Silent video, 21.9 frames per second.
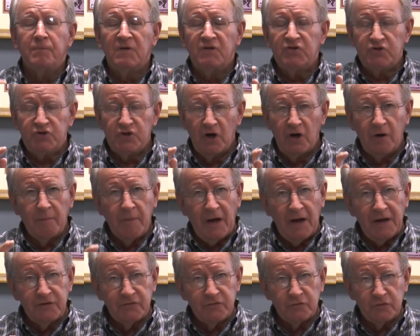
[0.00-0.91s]

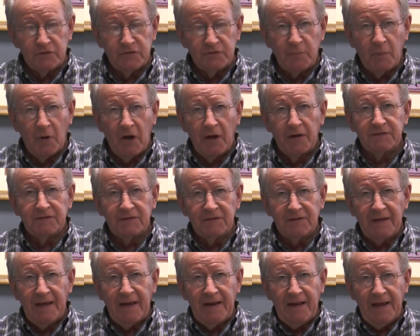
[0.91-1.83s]
Jeremiah's response
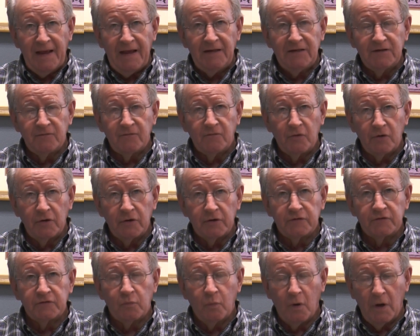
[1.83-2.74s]
in that eighth
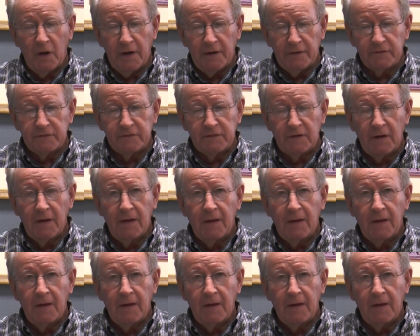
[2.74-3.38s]
verse was,